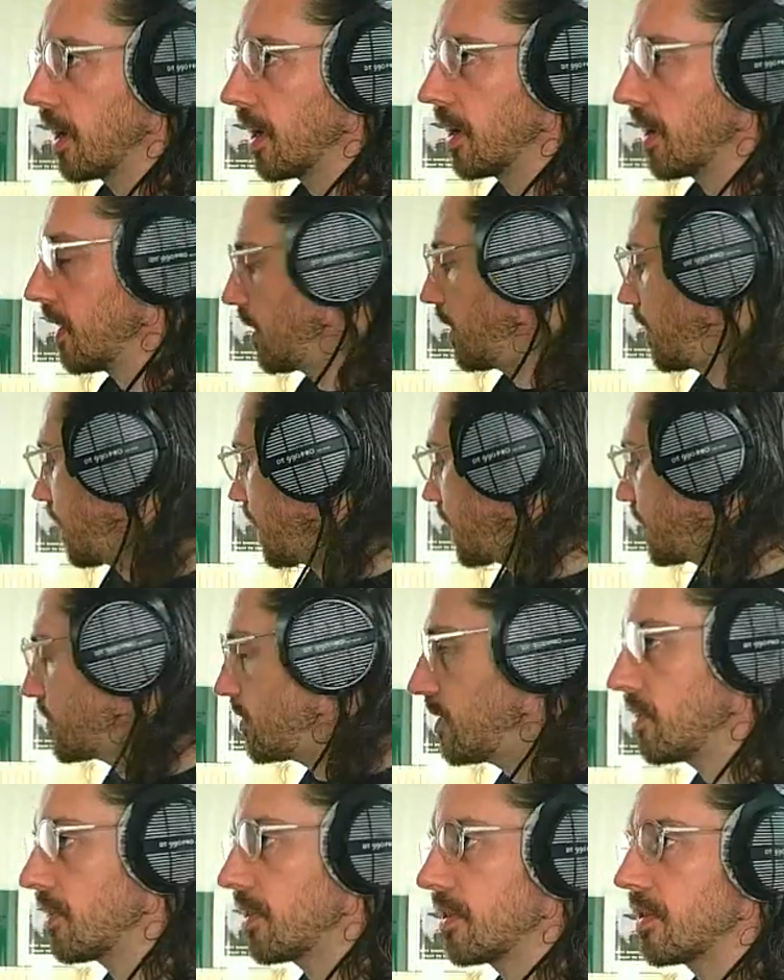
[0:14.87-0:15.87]
as you
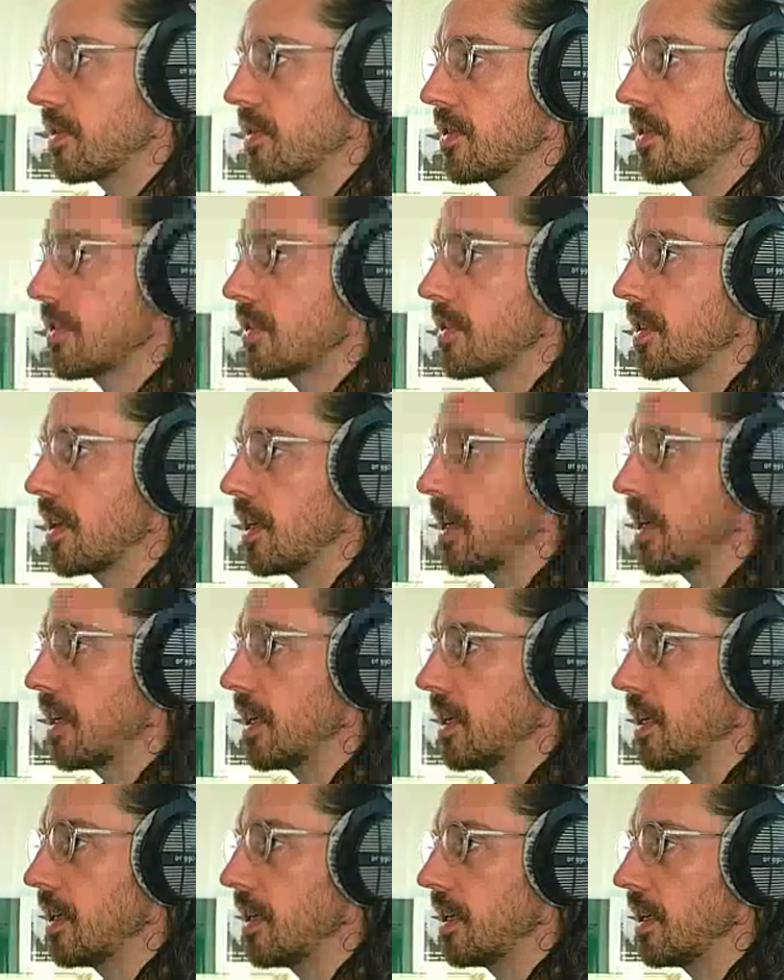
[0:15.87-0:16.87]
can
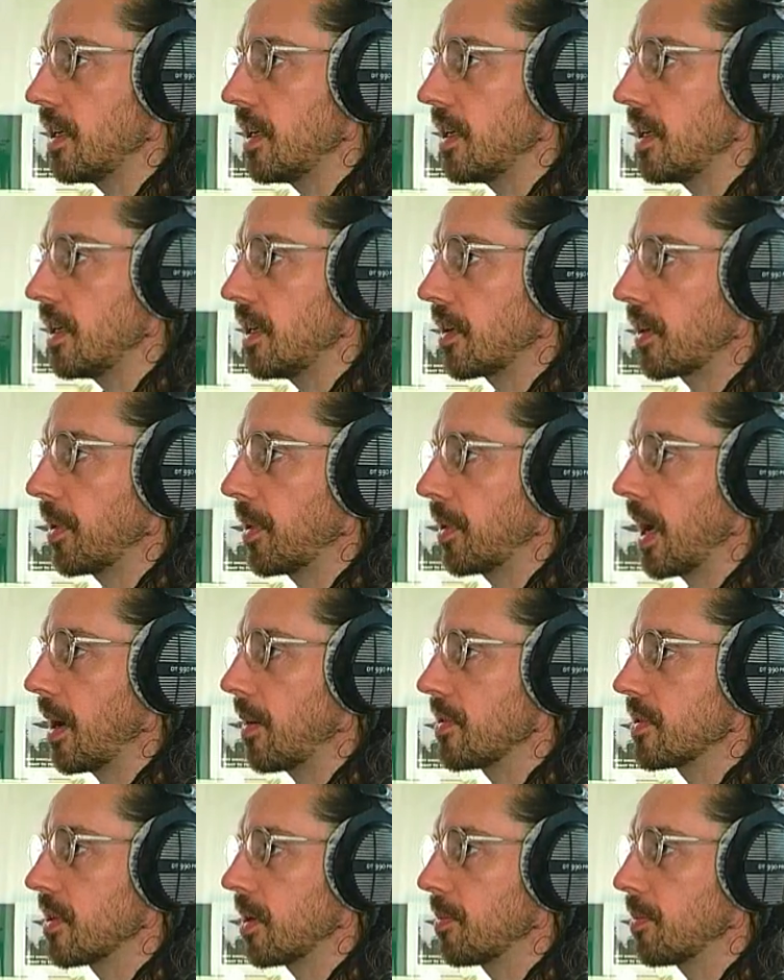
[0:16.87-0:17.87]
see, I've got a couple of cameras
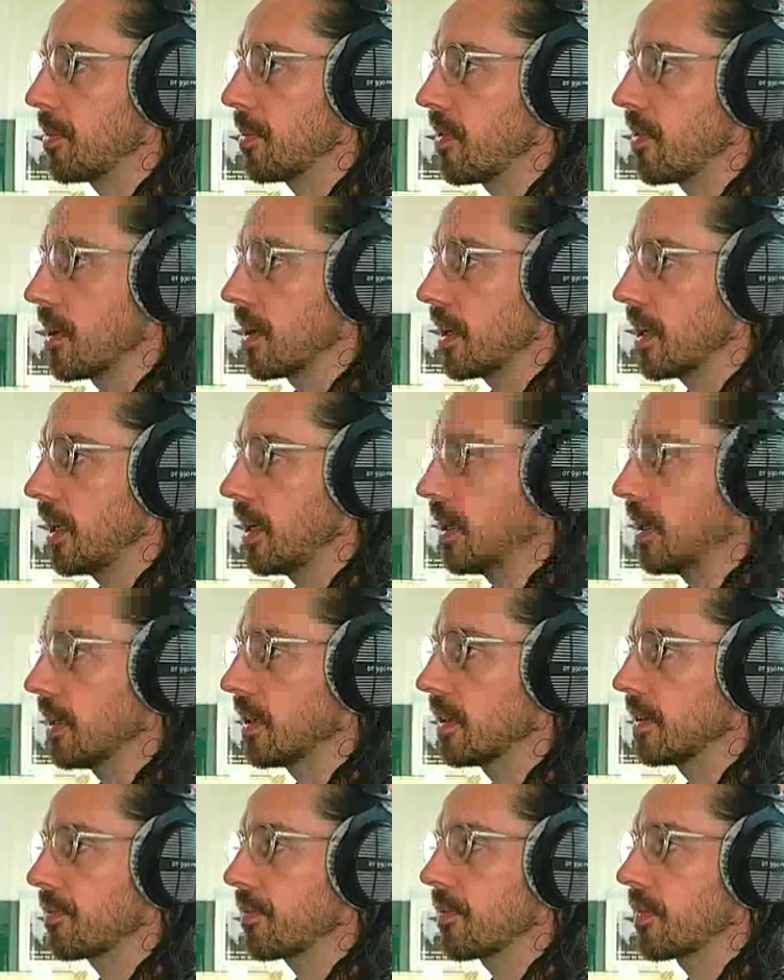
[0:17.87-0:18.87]
up and running here.
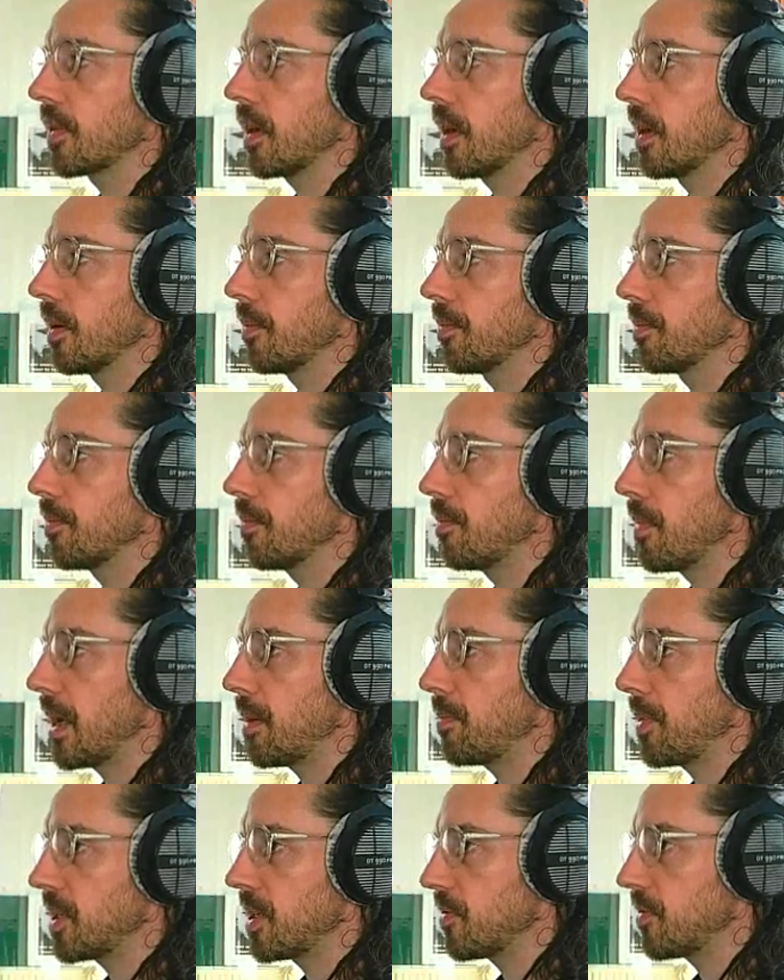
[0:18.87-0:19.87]
Main
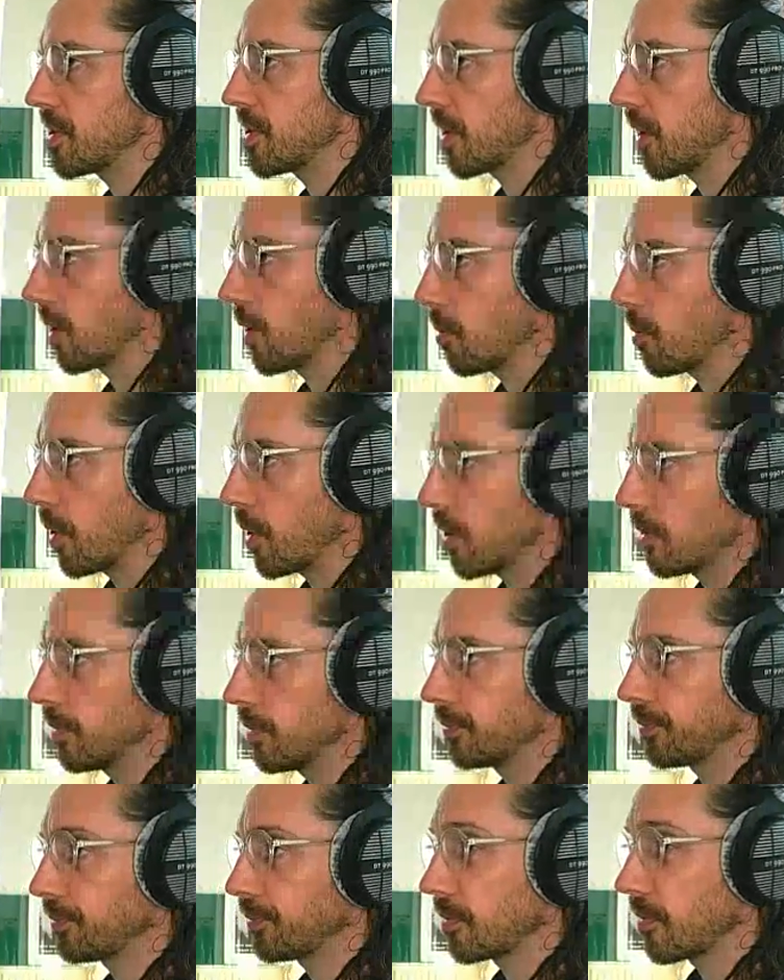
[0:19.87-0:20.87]
picture is a GoPro
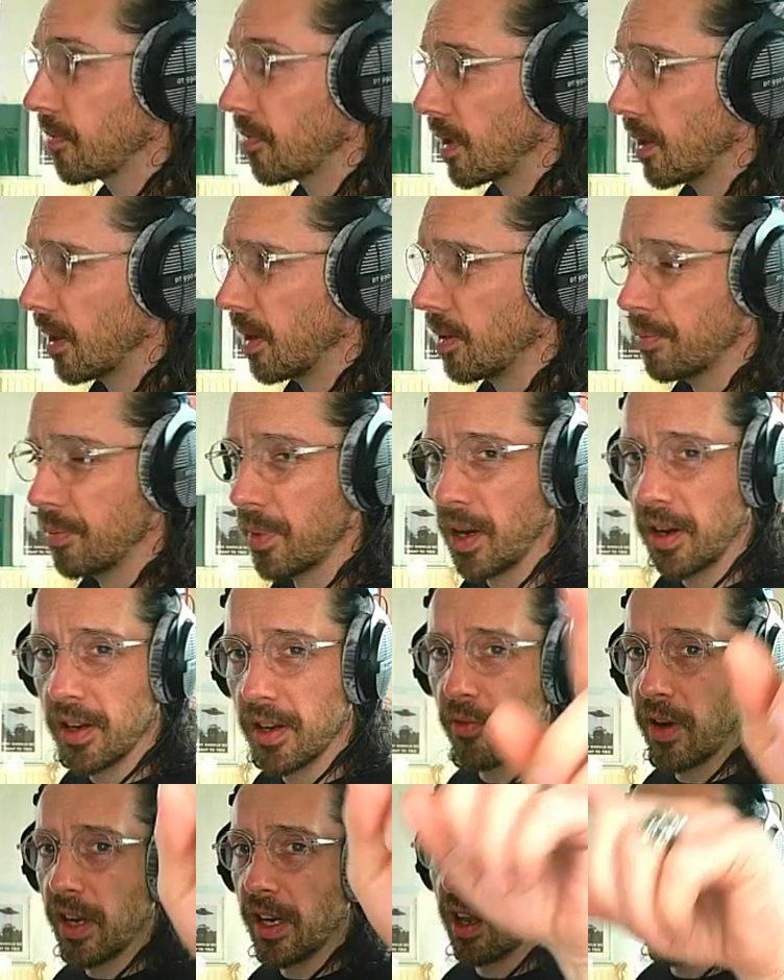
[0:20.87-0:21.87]
behind a ring
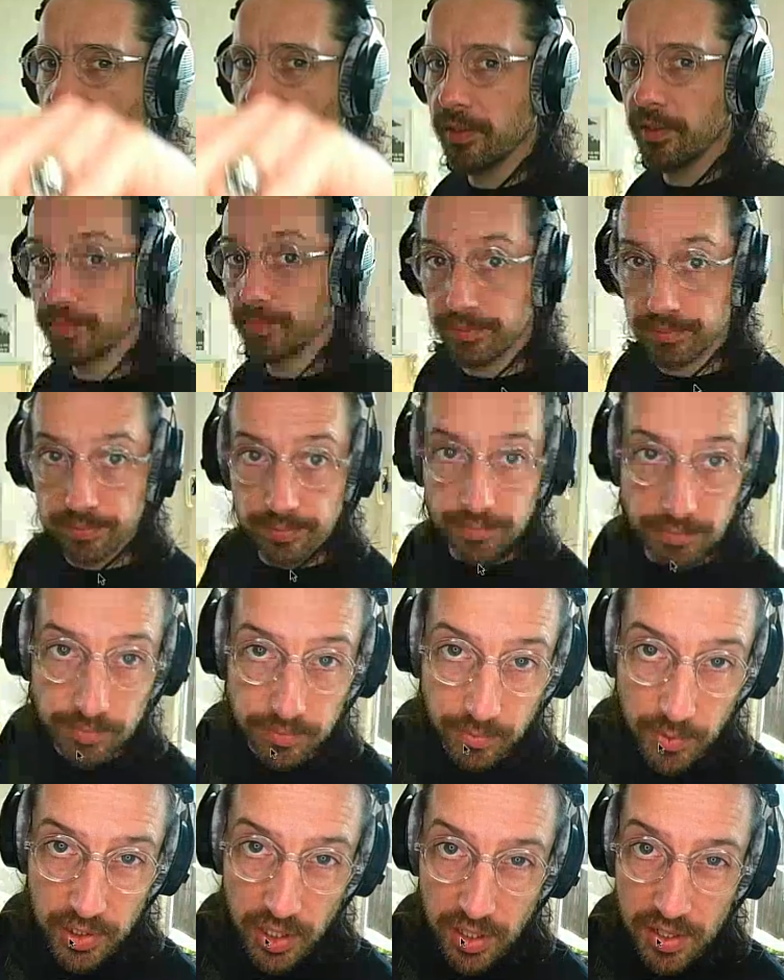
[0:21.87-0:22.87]
light, which
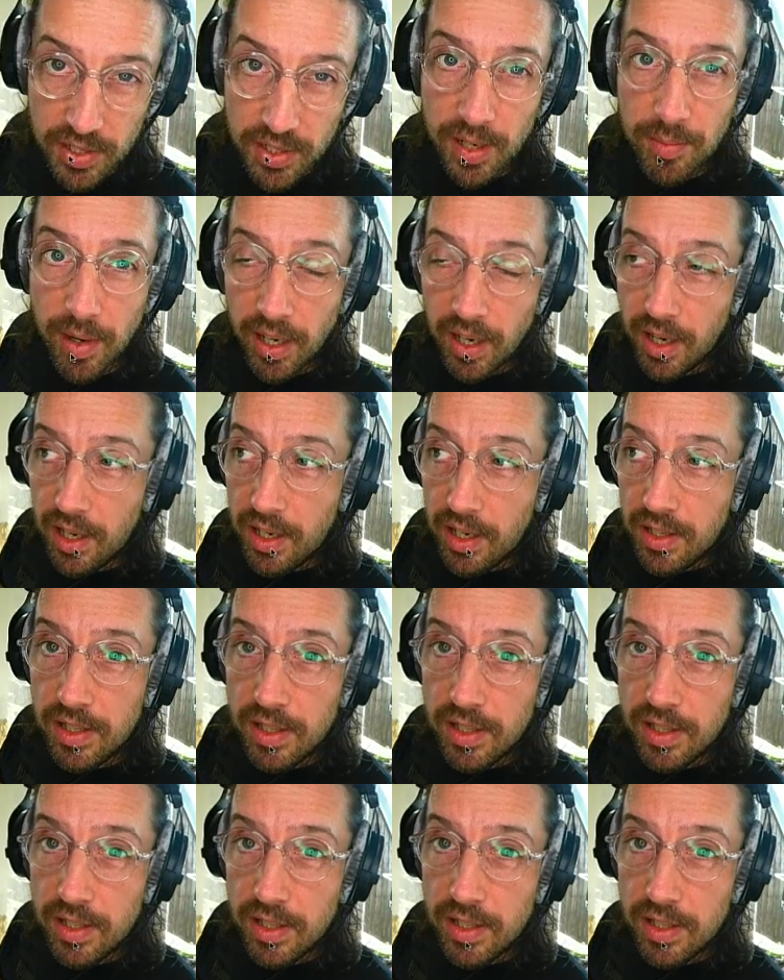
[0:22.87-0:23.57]
you can see in my glasses.